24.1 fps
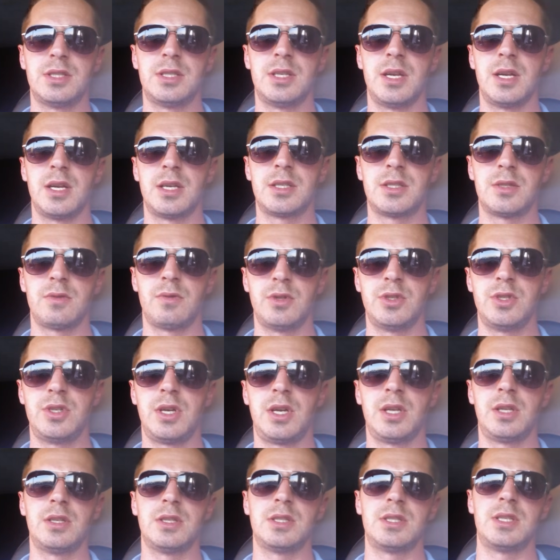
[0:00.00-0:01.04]
6th. Once
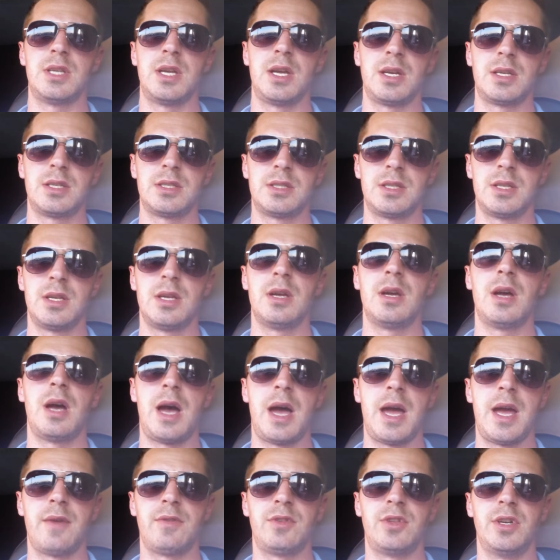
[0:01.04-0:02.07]
you get to 6th,
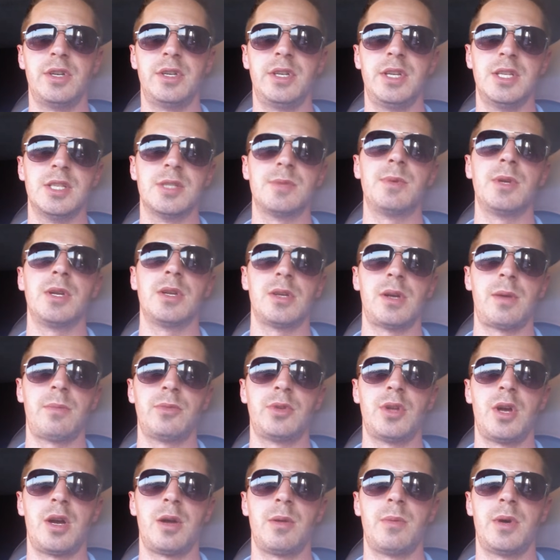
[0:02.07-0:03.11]
I have 13 speed, and
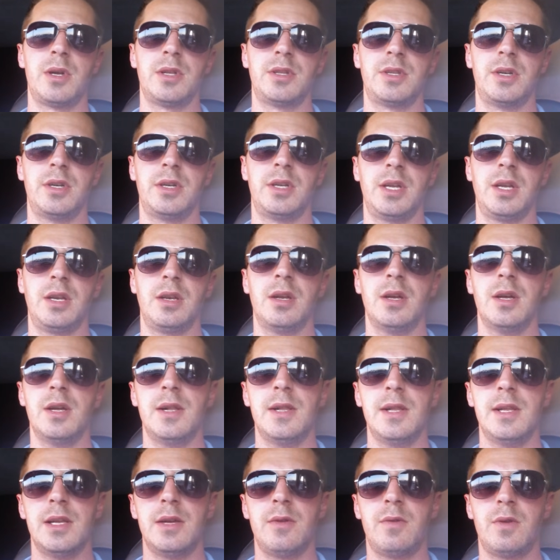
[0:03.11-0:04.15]
I'm talking about 13.
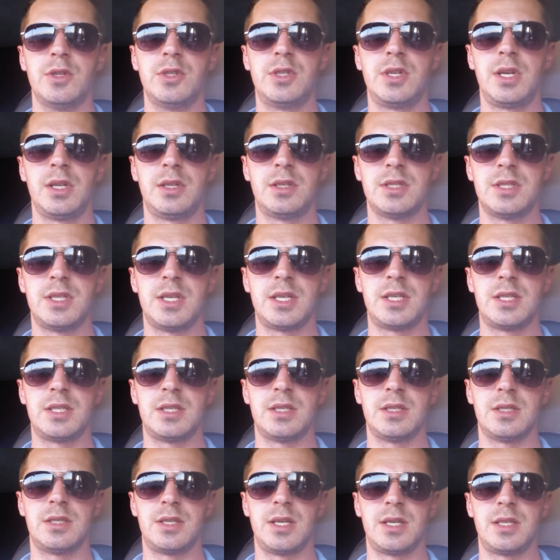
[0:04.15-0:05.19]
Once you get to
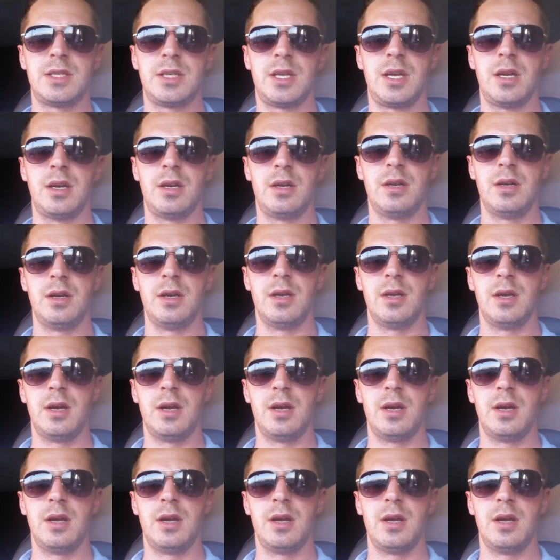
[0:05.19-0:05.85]
6 gear,